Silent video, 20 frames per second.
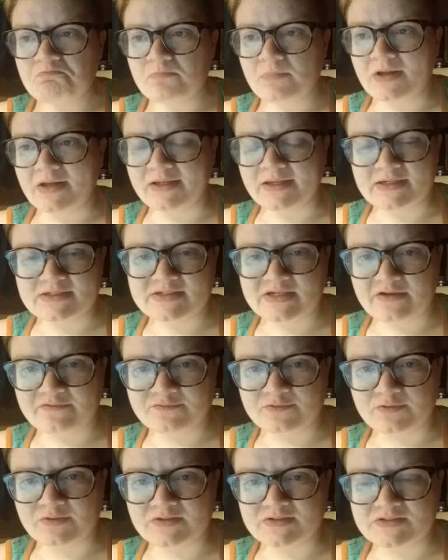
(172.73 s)
I guess
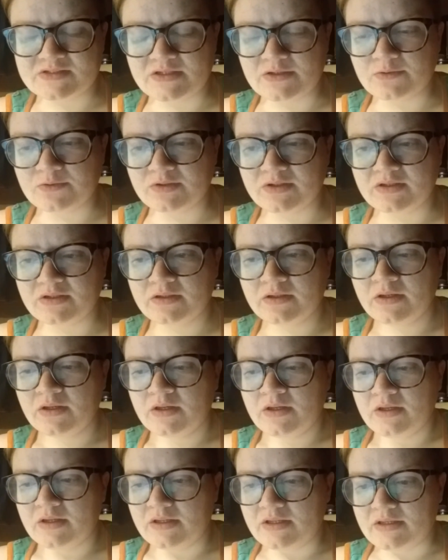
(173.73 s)
after this unit,
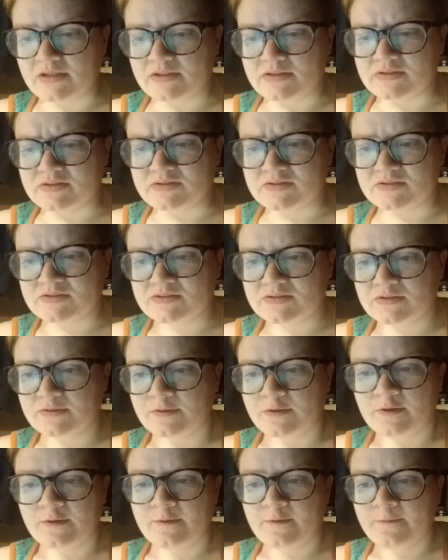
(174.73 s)
is
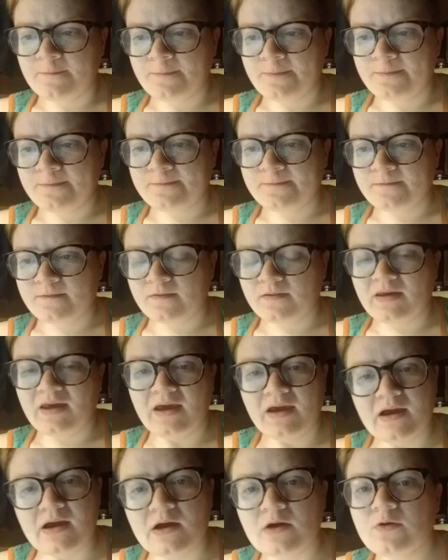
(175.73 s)

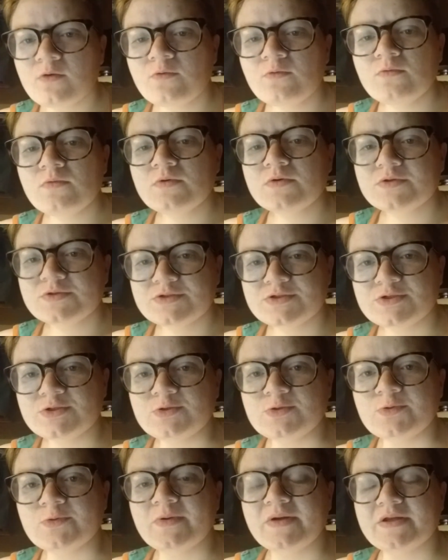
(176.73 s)
how
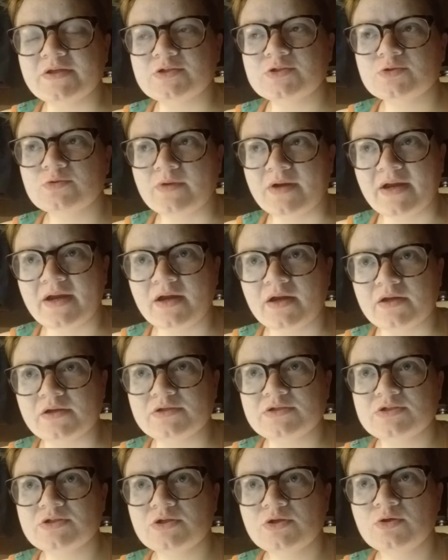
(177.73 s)
to
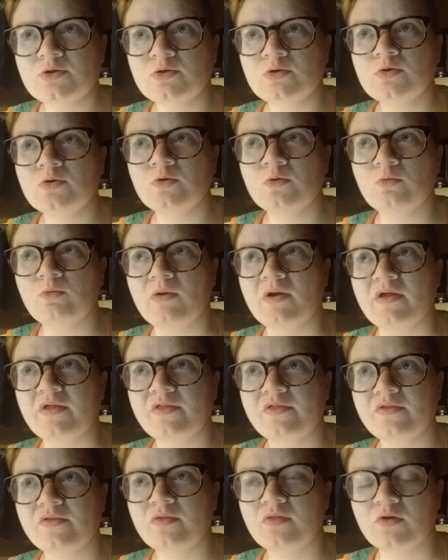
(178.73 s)
interact with
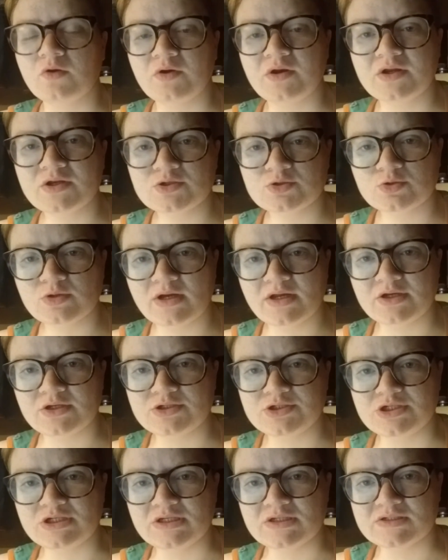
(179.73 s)
learning
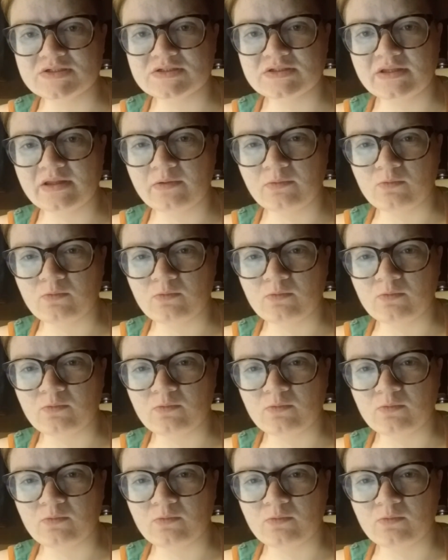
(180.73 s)
strategies that